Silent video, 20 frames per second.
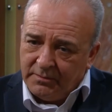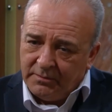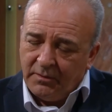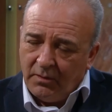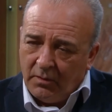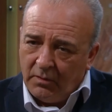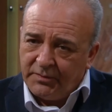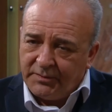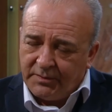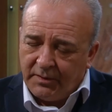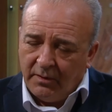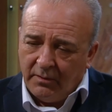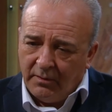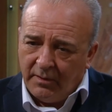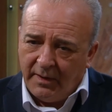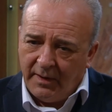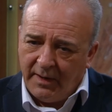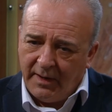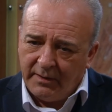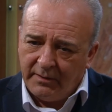also
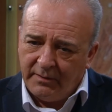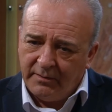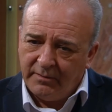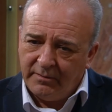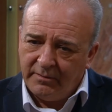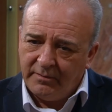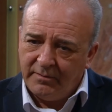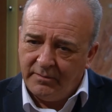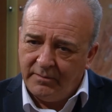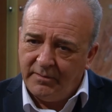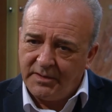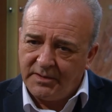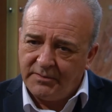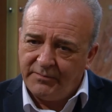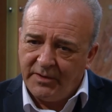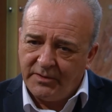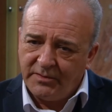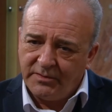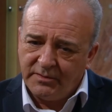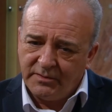had
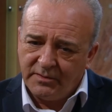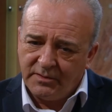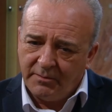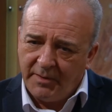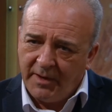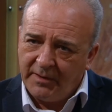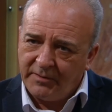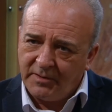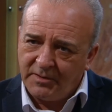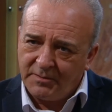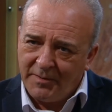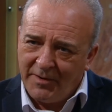reservations about this